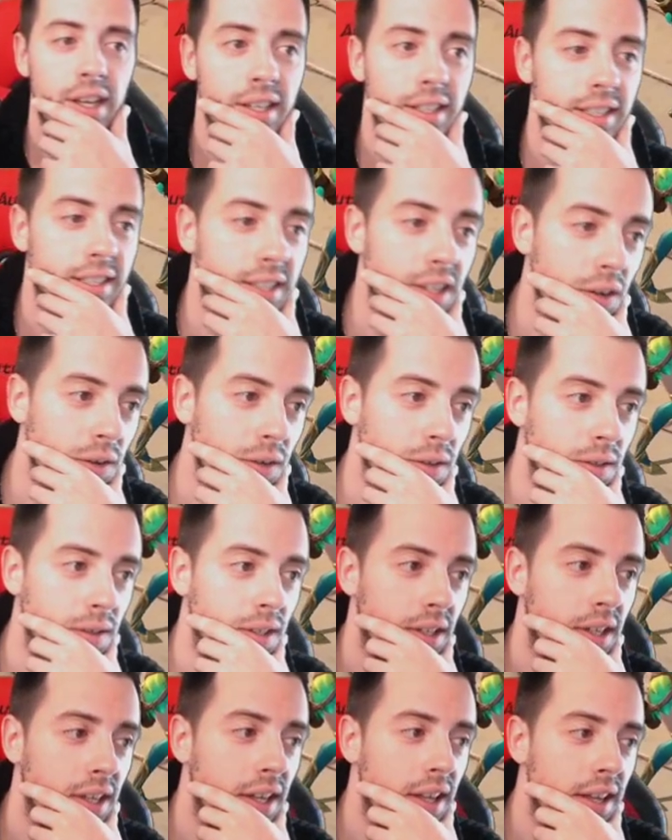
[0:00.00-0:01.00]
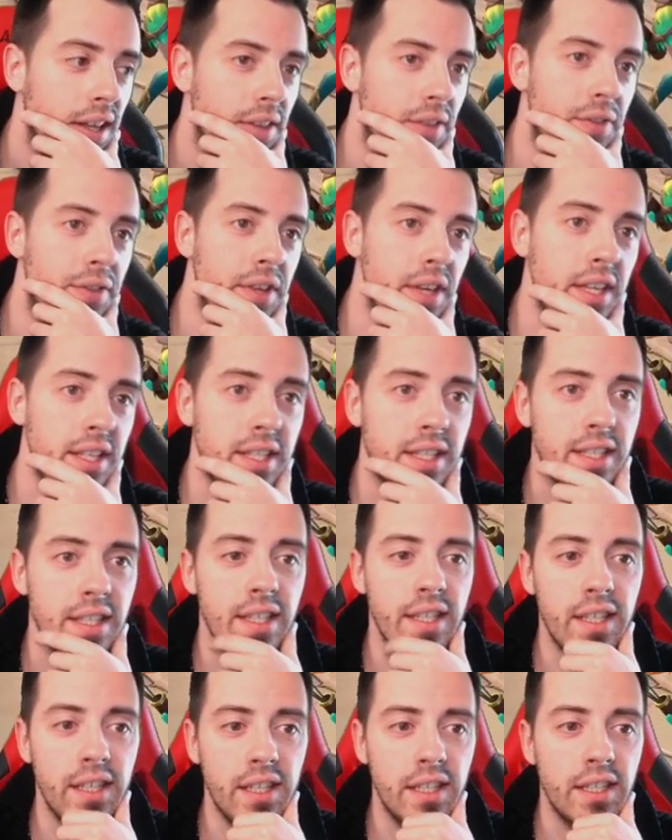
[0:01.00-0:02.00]
So,
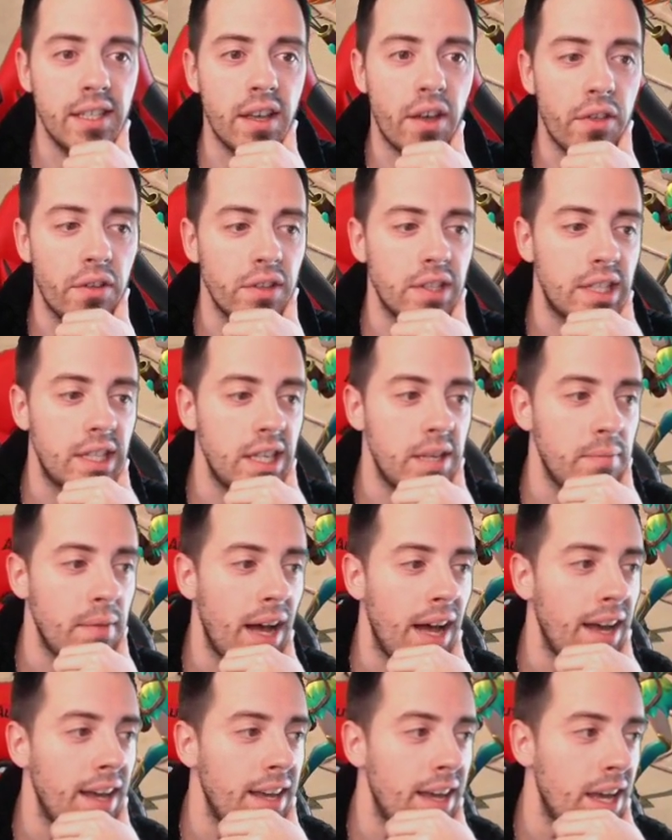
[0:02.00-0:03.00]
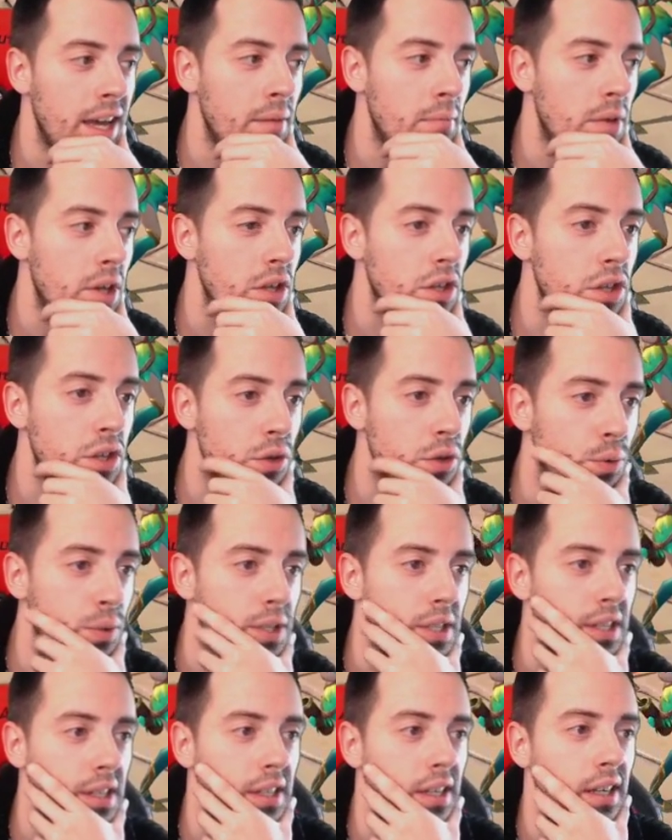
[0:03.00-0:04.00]
this is the team I am
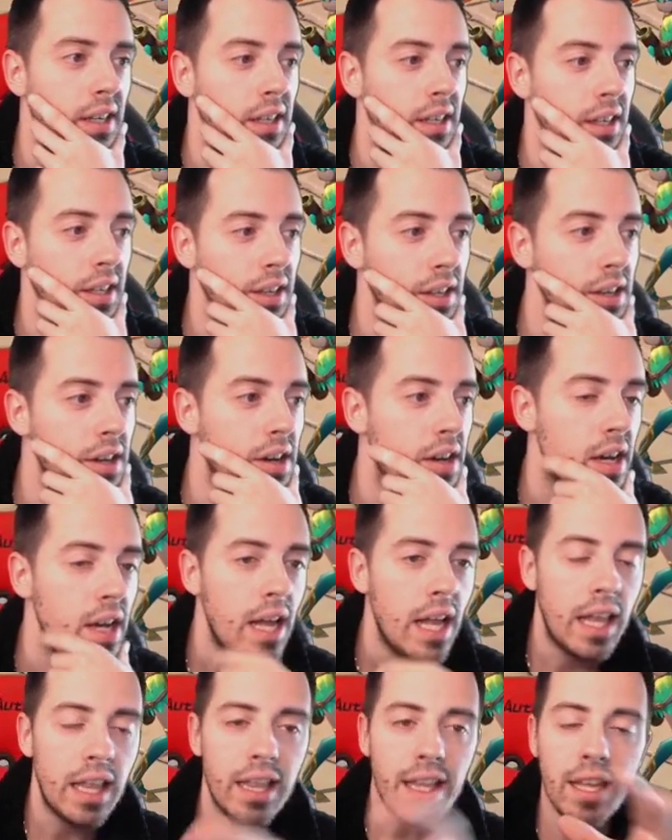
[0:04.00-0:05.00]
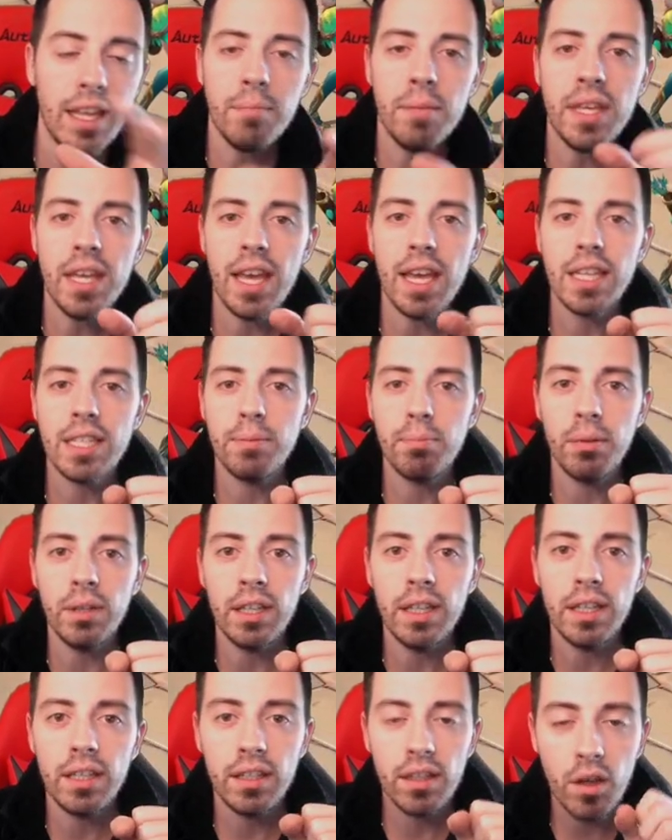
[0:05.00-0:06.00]
using here. Let me
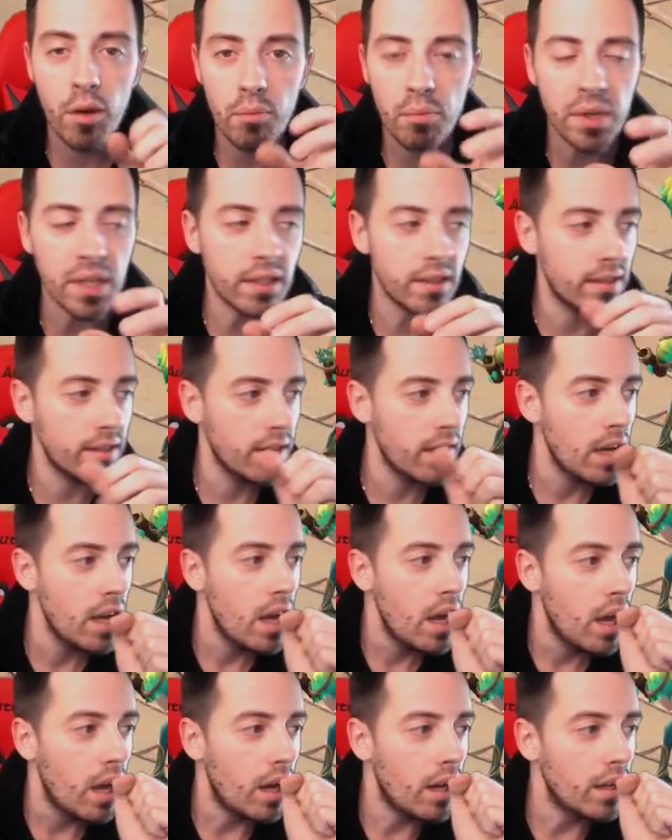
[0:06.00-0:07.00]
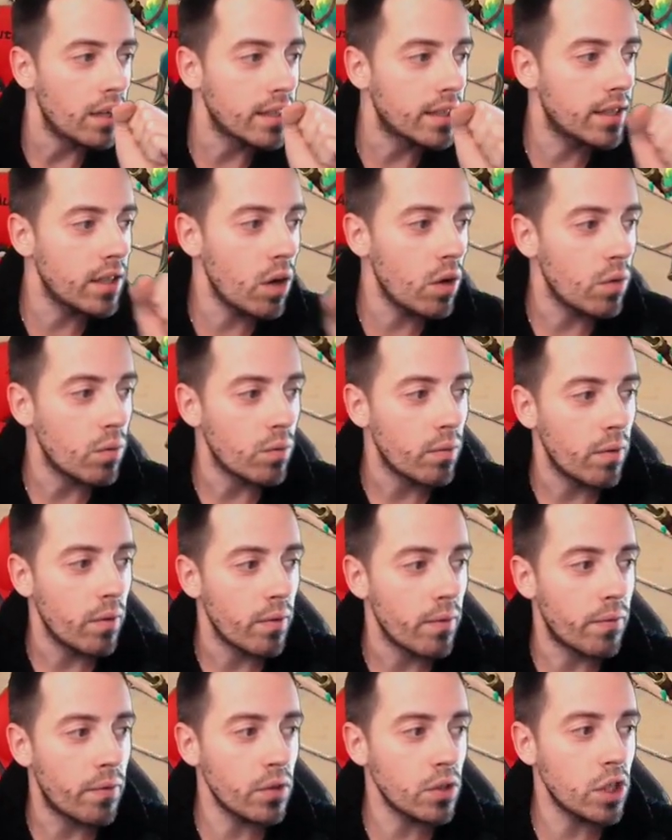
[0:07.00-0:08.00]
explain a bit. Uh, so,
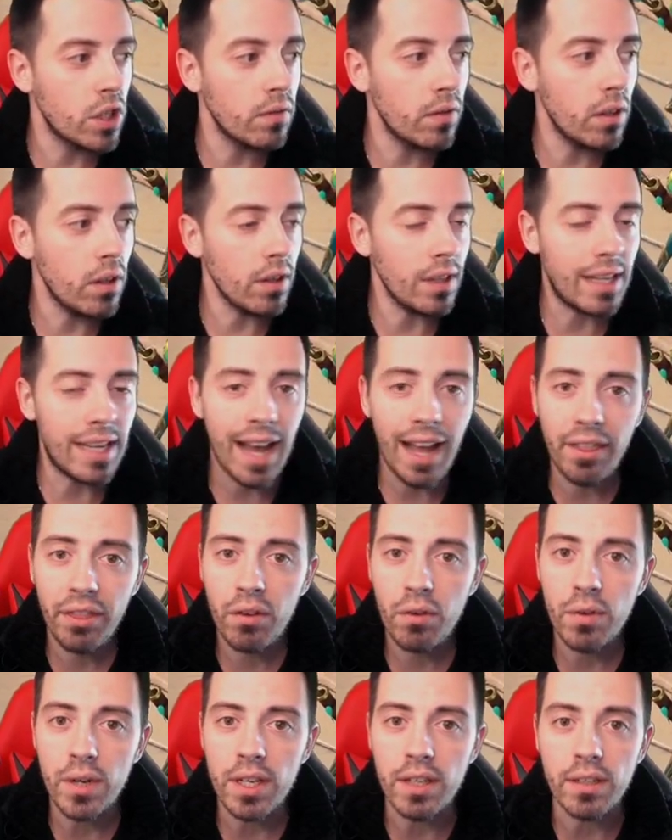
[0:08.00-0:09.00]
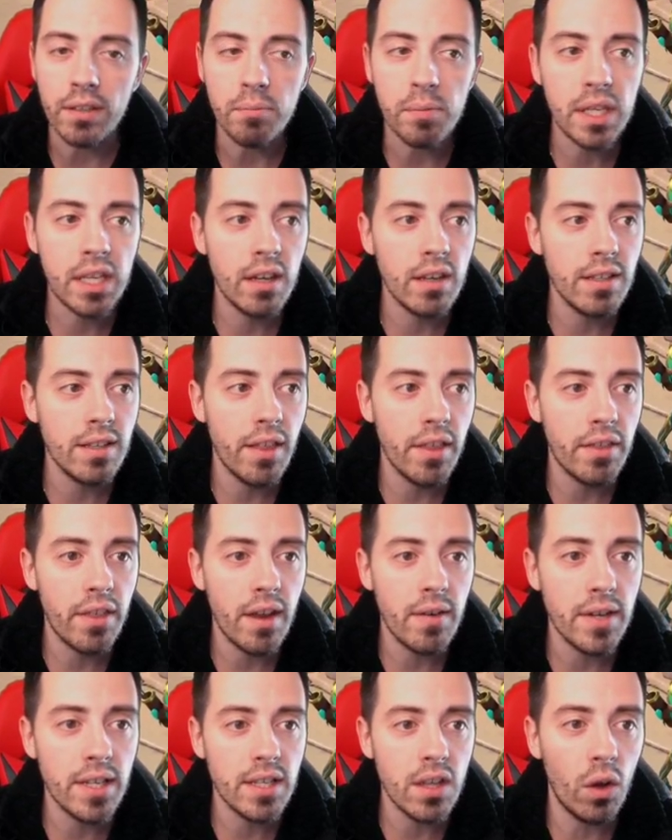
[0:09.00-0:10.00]
First of all, Catherine, because
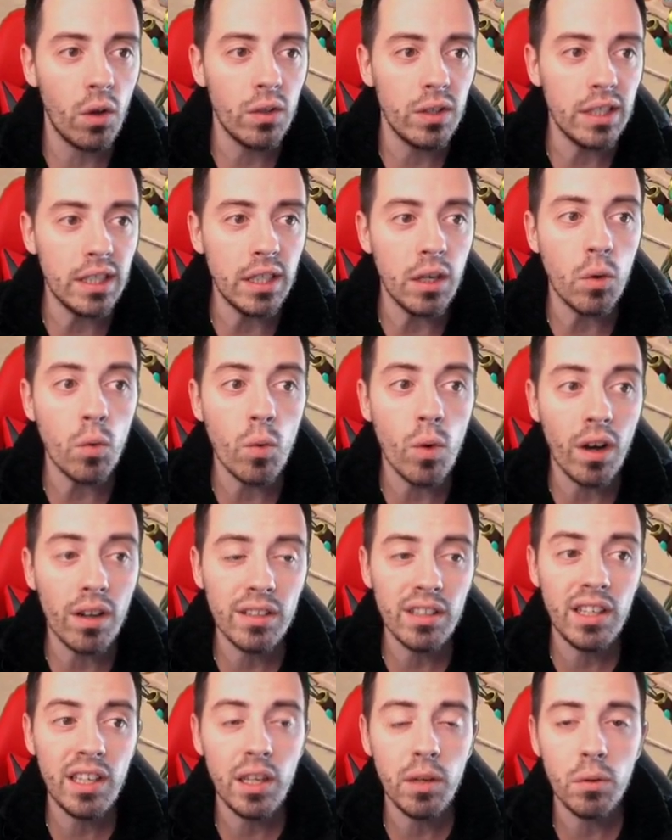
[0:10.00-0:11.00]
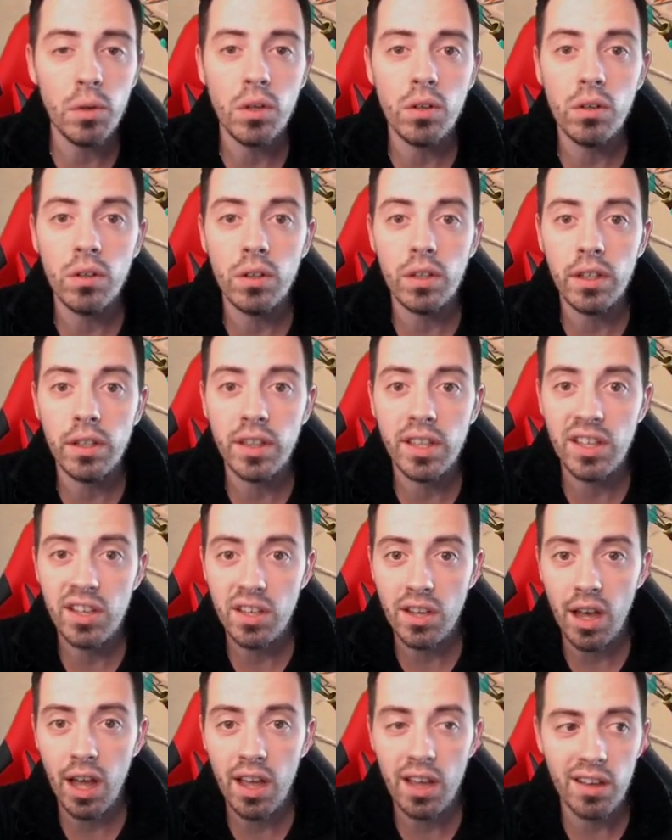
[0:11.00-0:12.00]
there is only one hero in
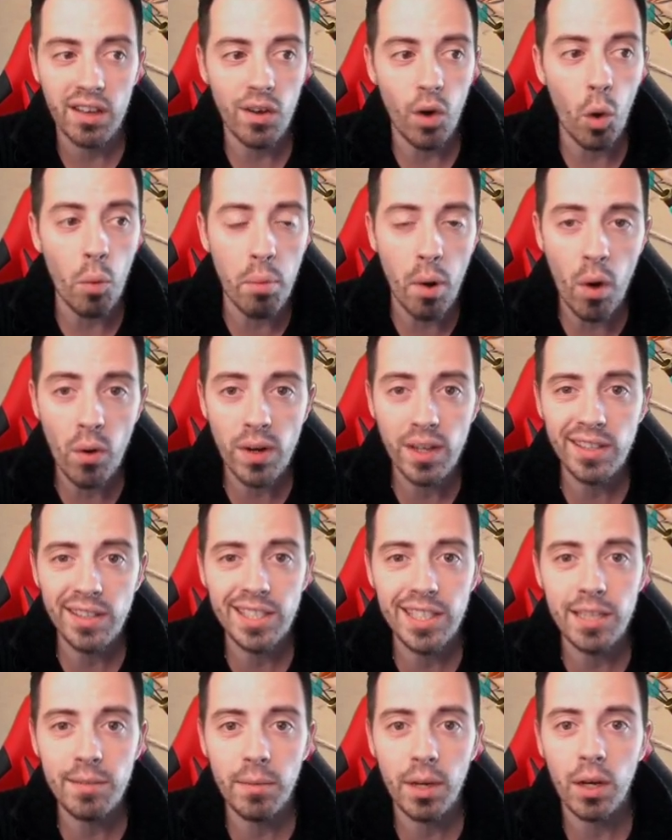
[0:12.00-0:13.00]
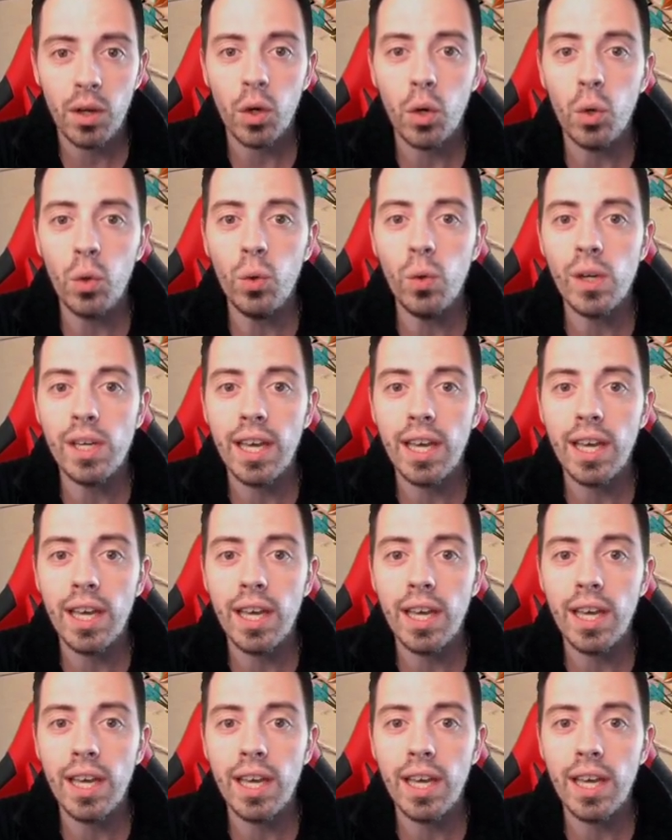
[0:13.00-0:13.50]
the uh, opponent team who